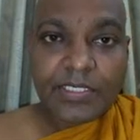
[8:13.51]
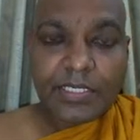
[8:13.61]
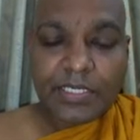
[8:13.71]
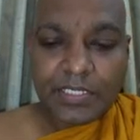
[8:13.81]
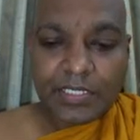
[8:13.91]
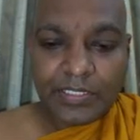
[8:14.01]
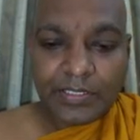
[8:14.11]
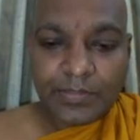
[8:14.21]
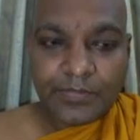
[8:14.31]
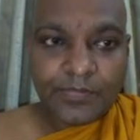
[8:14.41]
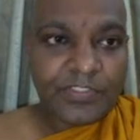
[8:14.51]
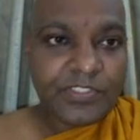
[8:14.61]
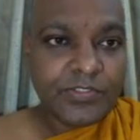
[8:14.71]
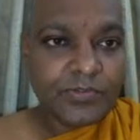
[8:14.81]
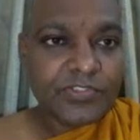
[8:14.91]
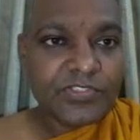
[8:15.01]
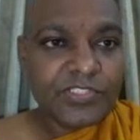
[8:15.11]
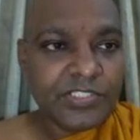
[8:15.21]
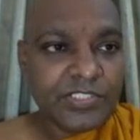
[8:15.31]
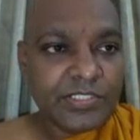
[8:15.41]
denotes
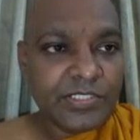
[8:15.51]
the